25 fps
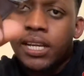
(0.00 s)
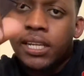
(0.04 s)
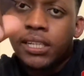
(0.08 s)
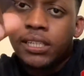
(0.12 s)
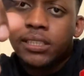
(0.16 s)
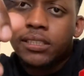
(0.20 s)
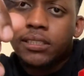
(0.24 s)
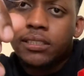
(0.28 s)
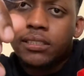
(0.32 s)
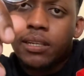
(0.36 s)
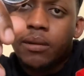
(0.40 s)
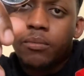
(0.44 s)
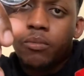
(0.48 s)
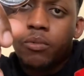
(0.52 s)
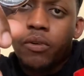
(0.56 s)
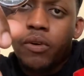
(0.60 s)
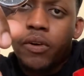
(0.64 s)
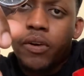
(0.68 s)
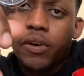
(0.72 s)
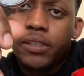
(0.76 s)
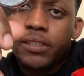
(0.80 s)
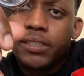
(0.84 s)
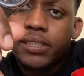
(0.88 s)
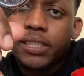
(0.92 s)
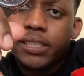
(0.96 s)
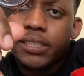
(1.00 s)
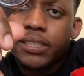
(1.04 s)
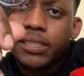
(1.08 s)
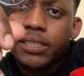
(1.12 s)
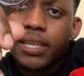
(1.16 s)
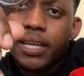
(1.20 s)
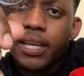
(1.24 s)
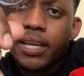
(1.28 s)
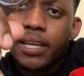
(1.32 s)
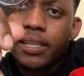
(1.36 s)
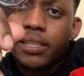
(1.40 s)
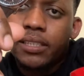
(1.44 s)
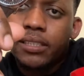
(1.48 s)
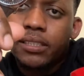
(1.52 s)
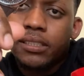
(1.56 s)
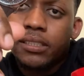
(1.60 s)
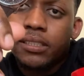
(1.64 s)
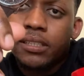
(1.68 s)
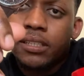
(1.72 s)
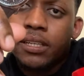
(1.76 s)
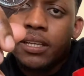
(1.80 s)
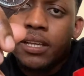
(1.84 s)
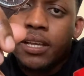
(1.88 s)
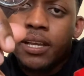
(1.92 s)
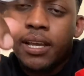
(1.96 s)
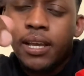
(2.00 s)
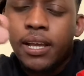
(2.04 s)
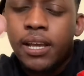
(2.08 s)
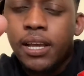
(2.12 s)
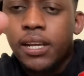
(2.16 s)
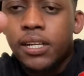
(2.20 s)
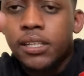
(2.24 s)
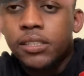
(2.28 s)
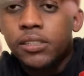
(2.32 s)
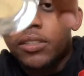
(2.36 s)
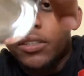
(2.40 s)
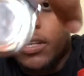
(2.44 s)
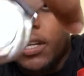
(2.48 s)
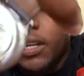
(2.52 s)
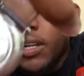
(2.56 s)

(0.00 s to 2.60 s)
some words that says to the